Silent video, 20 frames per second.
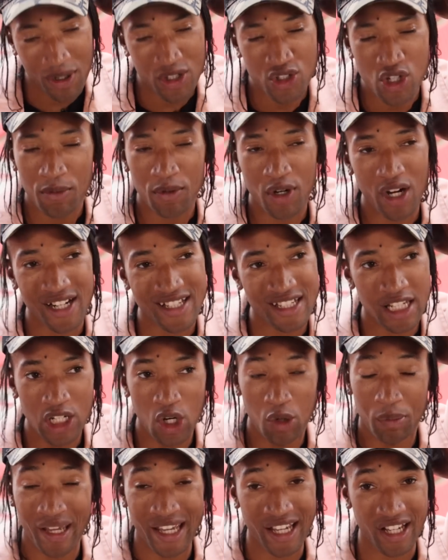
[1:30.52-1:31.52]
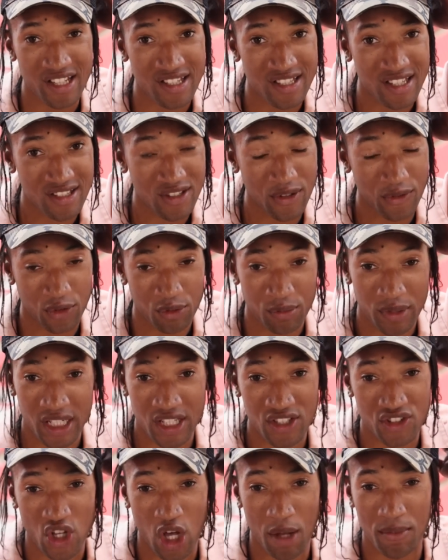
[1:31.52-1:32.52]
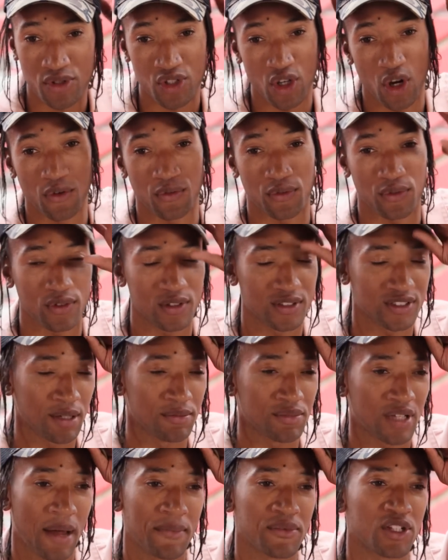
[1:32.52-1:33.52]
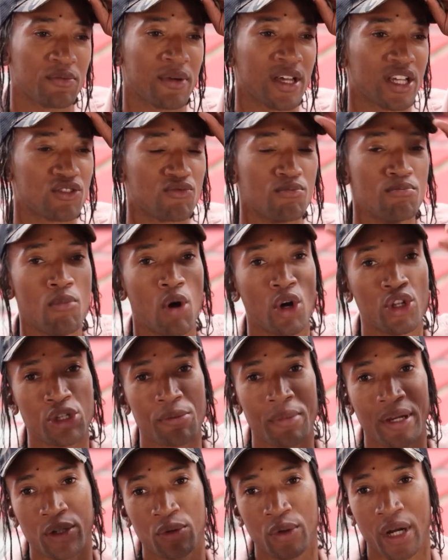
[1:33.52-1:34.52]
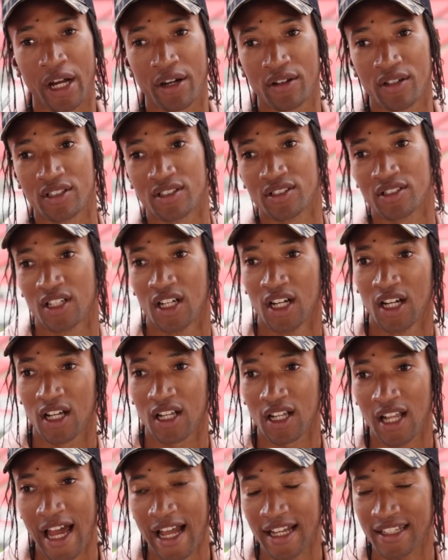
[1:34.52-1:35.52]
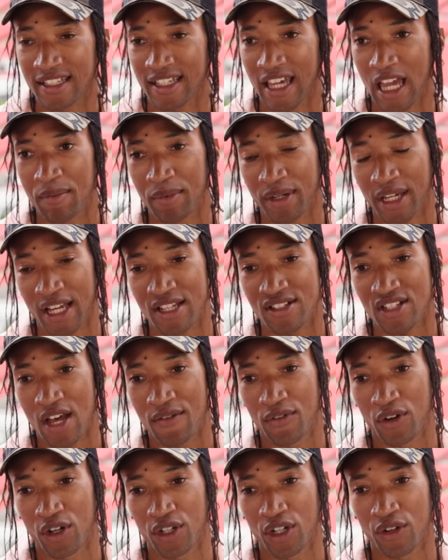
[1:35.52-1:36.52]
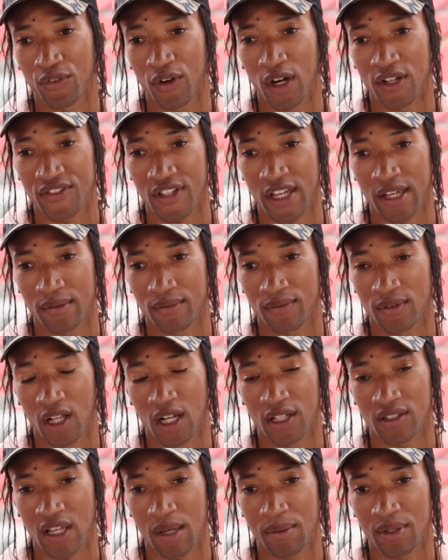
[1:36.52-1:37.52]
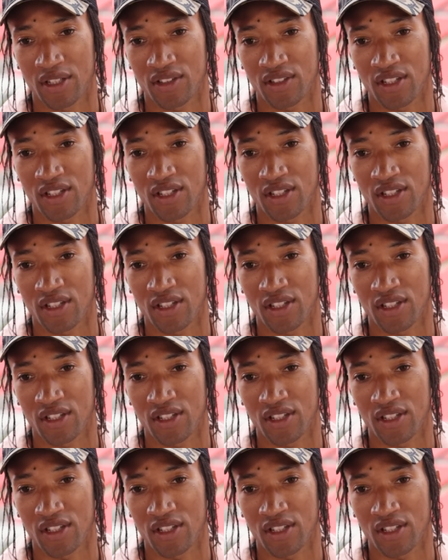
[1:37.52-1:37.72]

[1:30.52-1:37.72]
My trump card is a little bit inconsistent for me in terms of sometimes he makes monumental errors, like the game against Everton, the last game of the